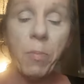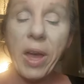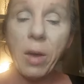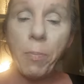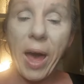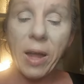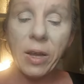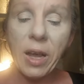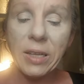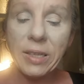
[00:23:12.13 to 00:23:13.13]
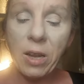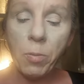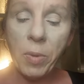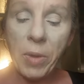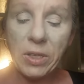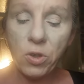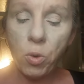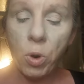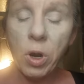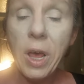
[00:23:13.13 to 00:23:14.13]
makeup palette. I sell them in my
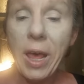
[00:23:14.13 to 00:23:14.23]
store.